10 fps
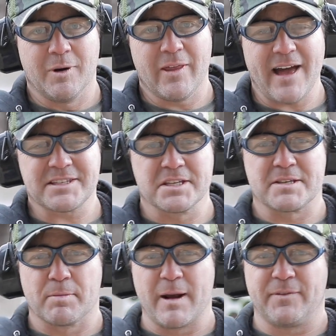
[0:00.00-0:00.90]
Well, that's the
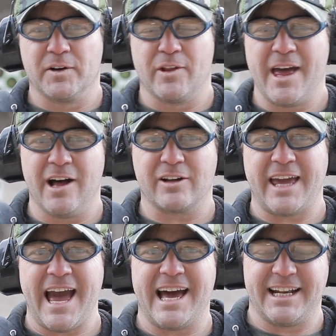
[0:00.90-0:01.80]
Springfield
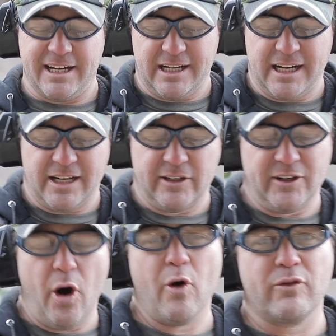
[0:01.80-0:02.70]
Hellcat.
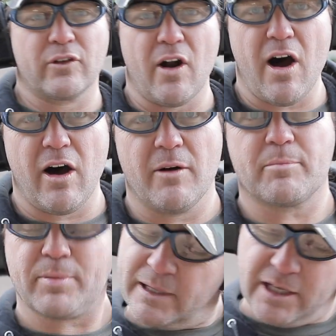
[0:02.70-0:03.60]
Uh, overall,
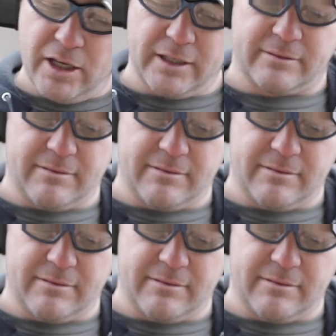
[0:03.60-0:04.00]
pretty good.